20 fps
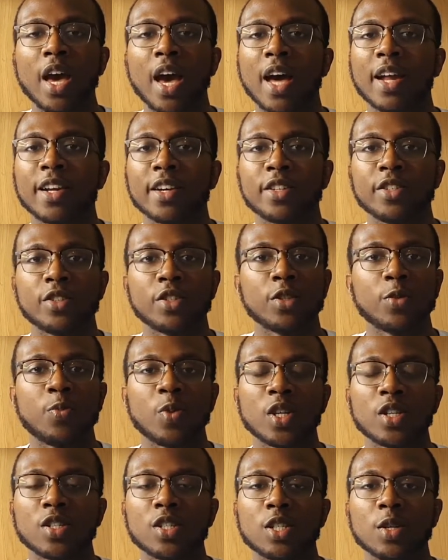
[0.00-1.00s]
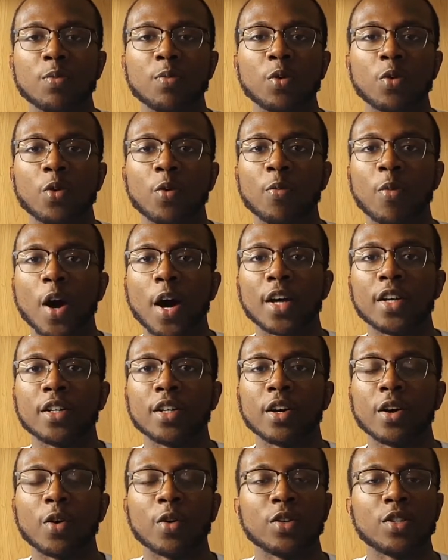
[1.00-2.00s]
and it can just be a simple
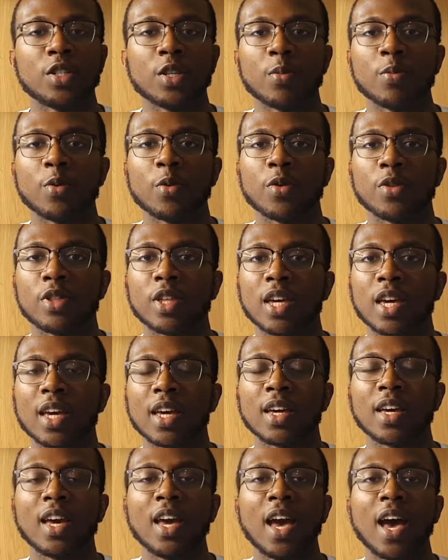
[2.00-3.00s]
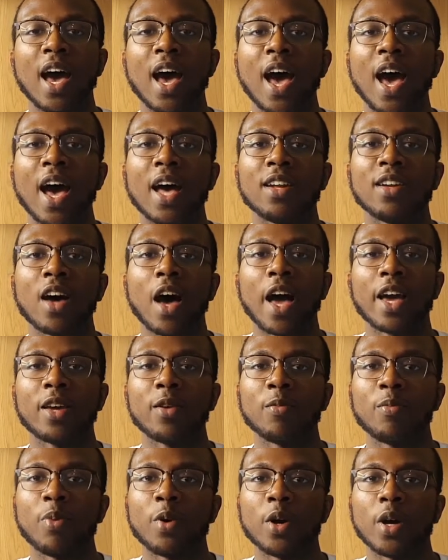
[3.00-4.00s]
reminder or a simple thing, and I
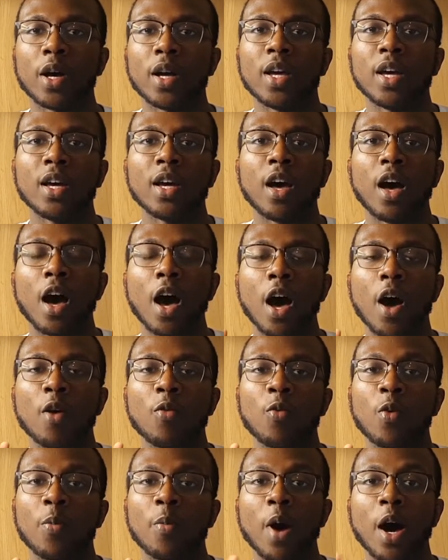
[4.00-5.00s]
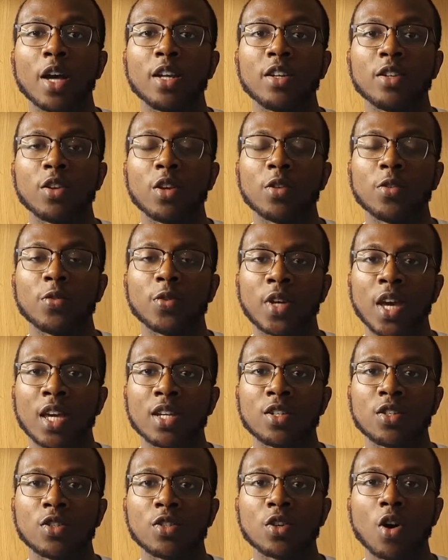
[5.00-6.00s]
can put reminder
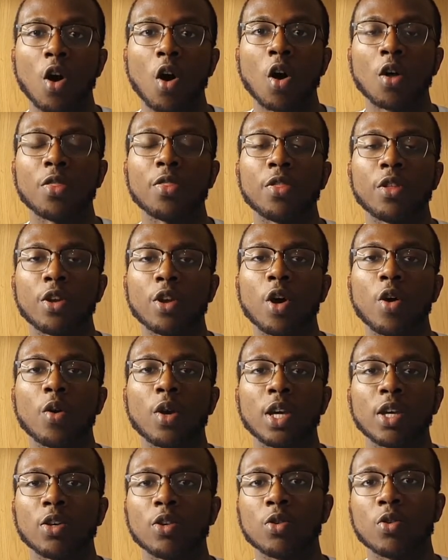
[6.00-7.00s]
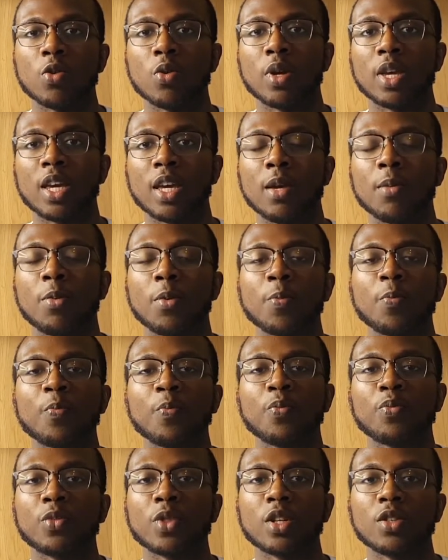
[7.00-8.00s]
notifications on the note in Google Keep,
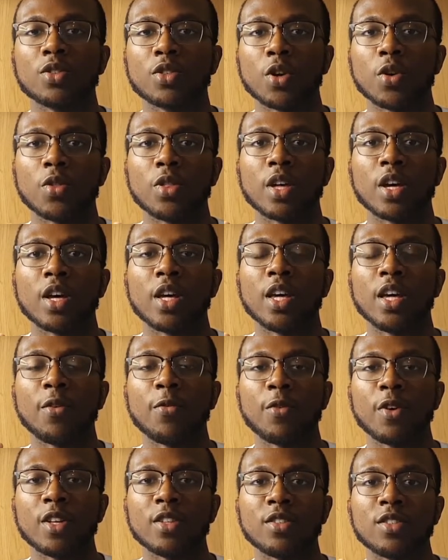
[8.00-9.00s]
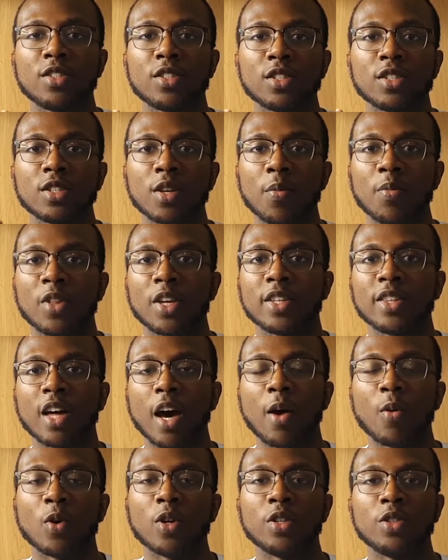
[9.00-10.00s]
so that if it's something that
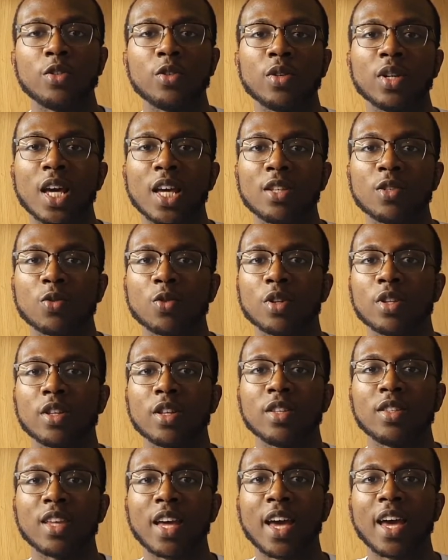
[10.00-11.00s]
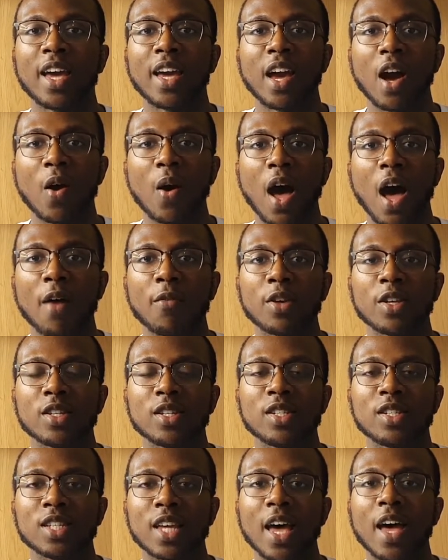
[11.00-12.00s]
I want to do later on in the day, I'll have it
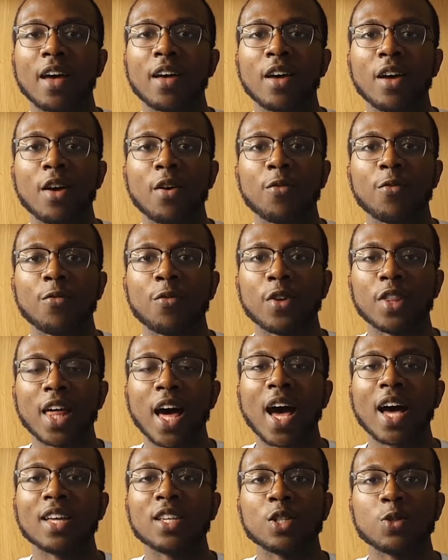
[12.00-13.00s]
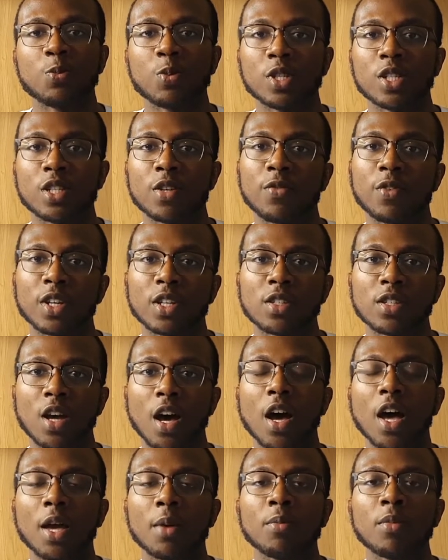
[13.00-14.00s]
set for that specific
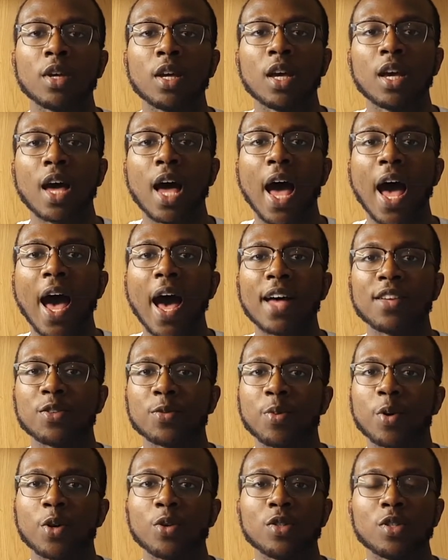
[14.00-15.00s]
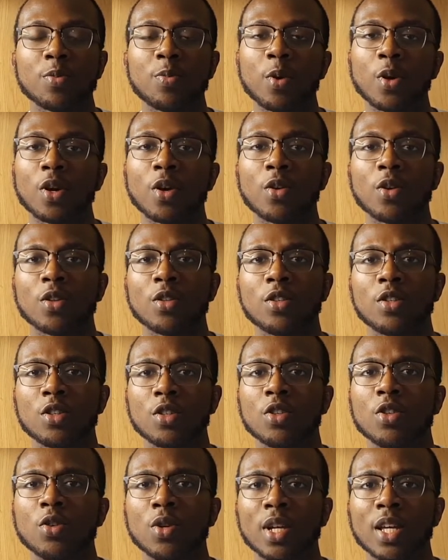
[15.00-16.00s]
time, as opposed to putting on a
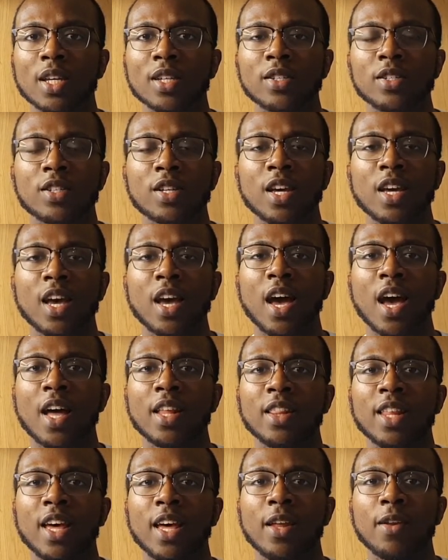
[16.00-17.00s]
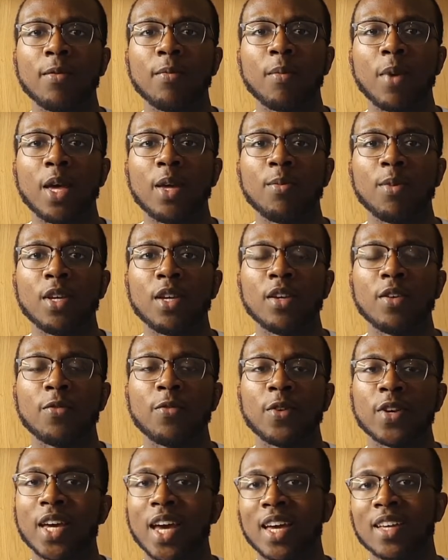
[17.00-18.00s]
to-do list and then maybe
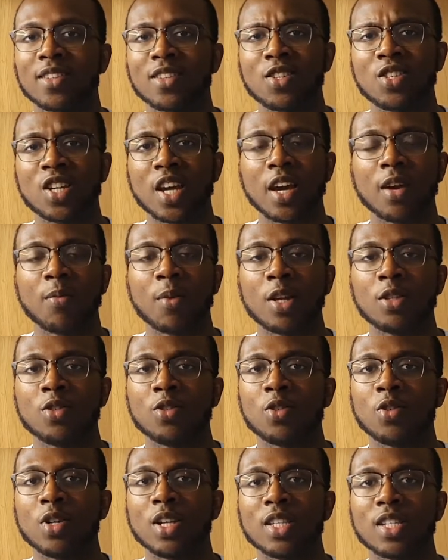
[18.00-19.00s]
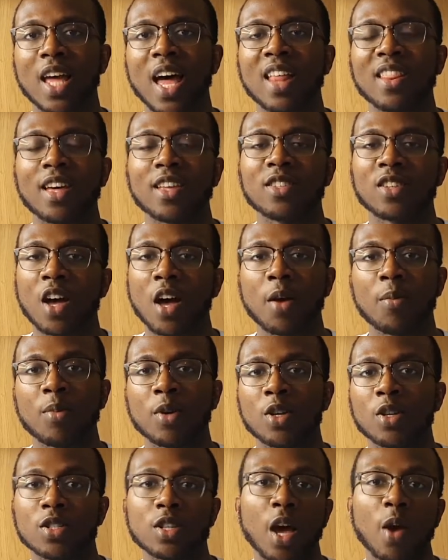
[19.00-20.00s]
forgetting to check my to-do list at that time
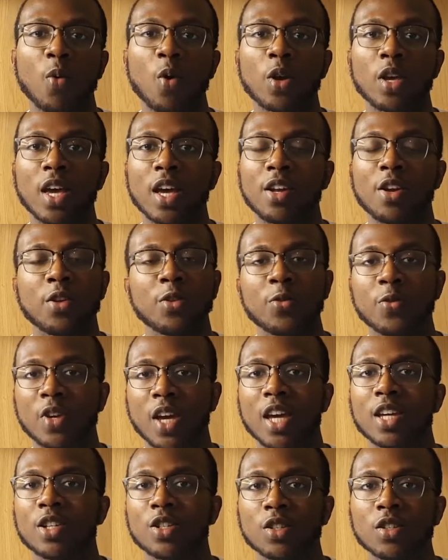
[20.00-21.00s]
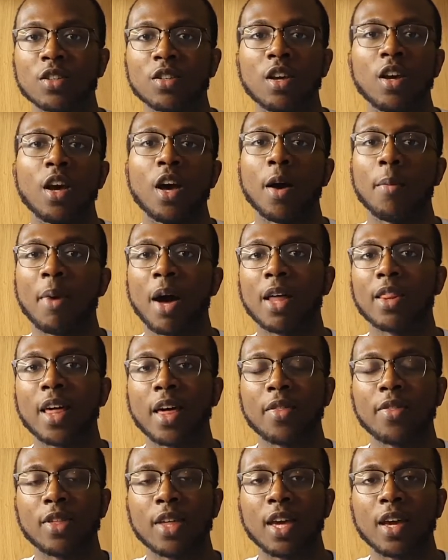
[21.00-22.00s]
because I won't get a notification about
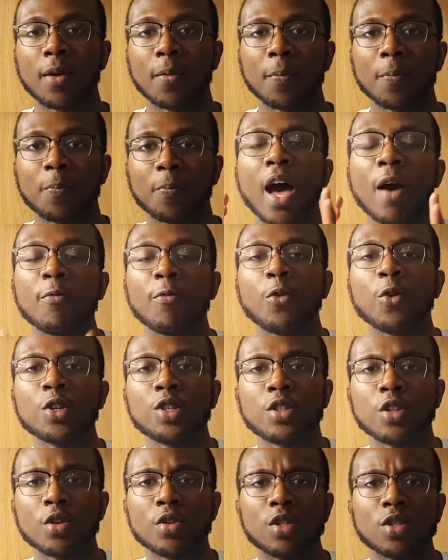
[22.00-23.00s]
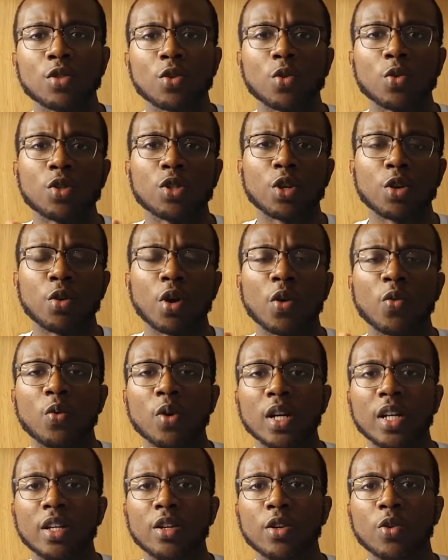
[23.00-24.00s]
that thing. And voice notes is also a
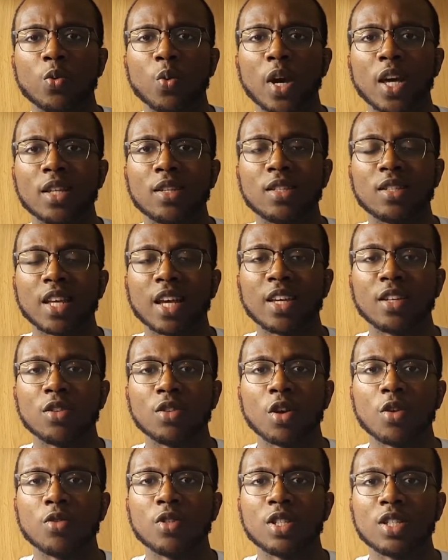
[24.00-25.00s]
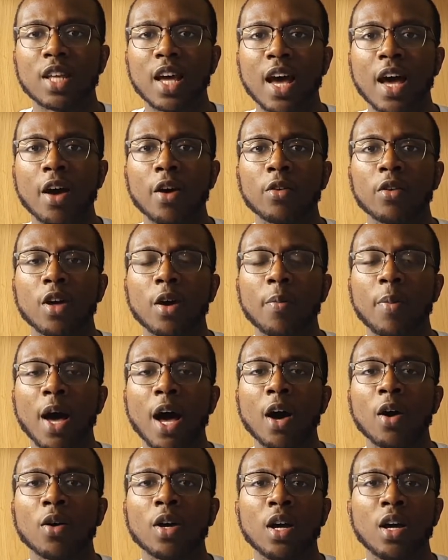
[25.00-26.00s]
really good way to take notes down
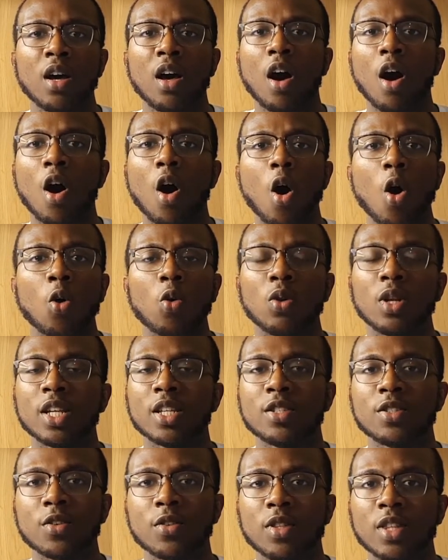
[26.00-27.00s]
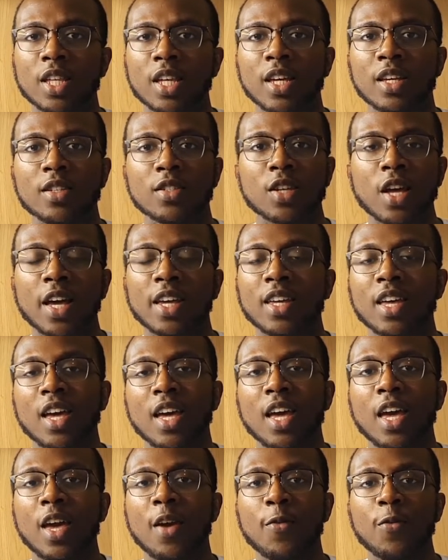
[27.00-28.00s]
about a whole list of things. Like
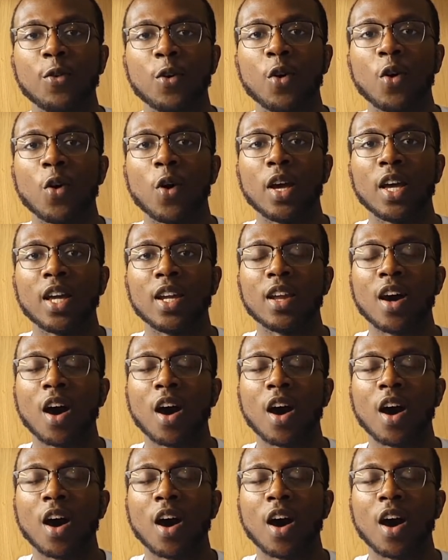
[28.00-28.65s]
if you're in a